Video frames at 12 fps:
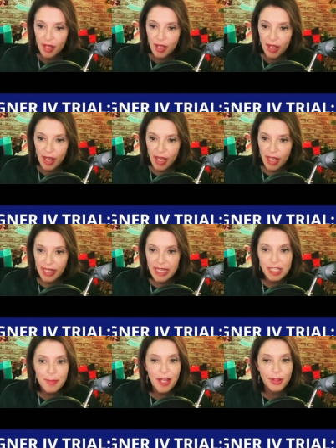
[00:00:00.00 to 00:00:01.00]
And he's
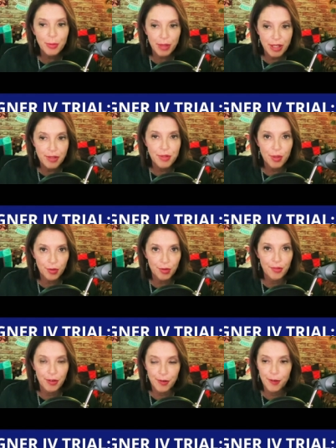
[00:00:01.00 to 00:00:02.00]
about three years older
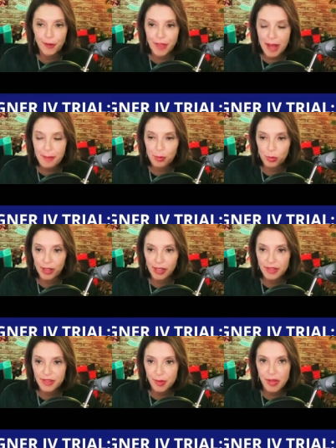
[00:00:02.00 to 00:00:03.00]
than her at that point.
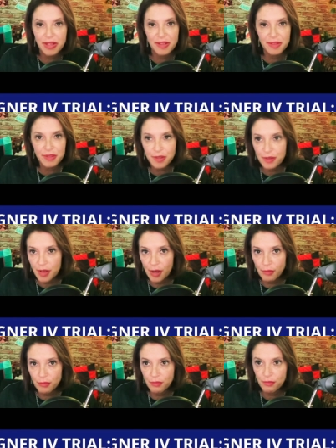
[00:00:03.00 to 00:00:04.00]
So he's, you know,
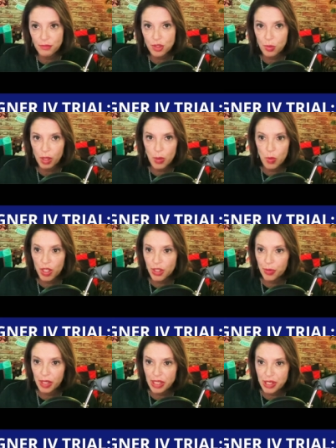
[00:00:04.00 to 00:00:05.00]
21,
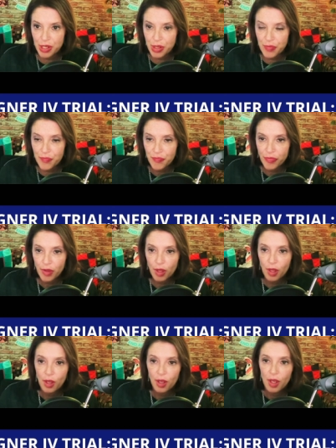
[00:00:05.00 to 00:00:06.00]
22
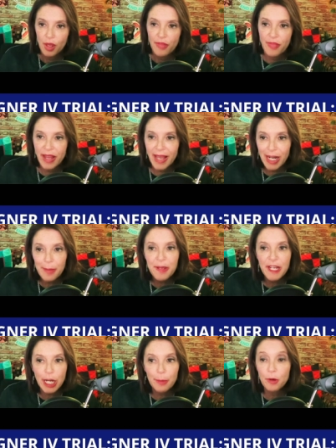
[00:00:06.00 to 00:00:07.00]
they kind of
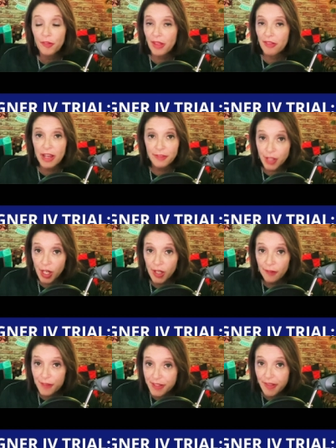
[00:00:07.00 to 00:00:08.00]
pick up where they left
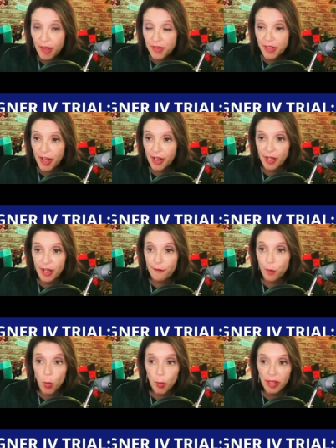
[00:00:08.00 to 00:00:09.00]
off. It sounds like, you know,
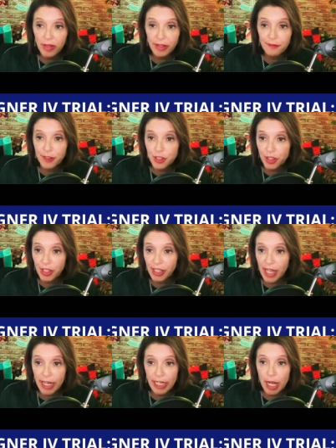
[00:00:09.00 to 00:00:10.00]
four wheeling, fishing,
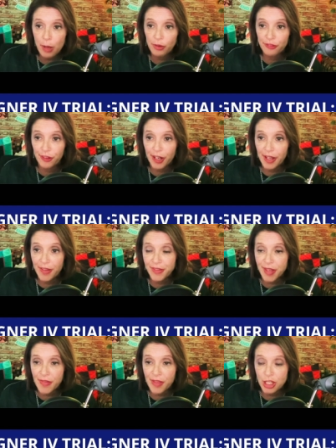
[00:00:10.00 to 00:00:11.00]
hanging out with friends.
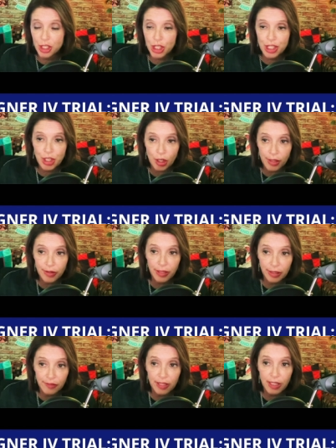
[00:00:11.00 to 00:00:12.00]
And then she started
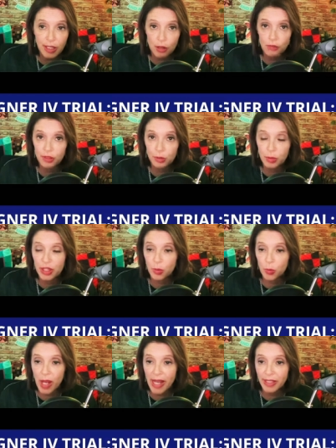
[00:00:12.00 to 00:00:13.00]
living over with the
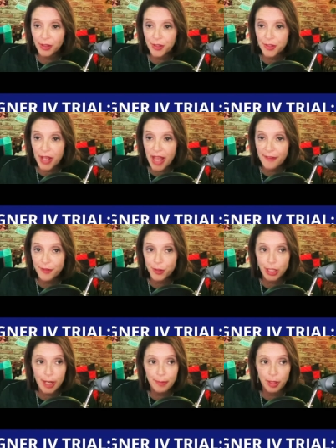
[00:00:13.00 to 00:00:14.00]
Wagners after a
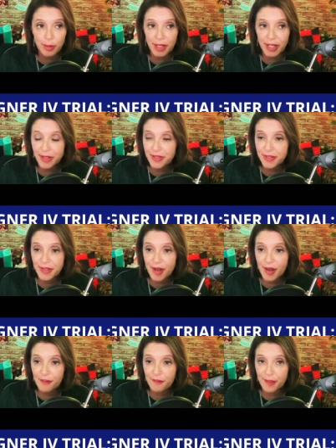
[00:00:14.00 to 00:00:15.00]
couple of months
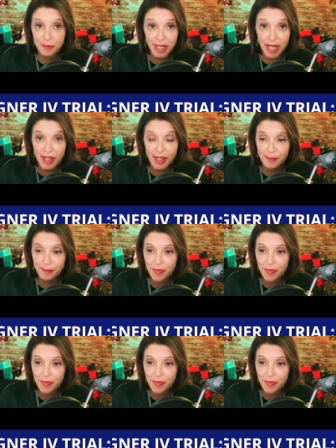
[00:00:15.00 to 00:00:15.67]
of them dating.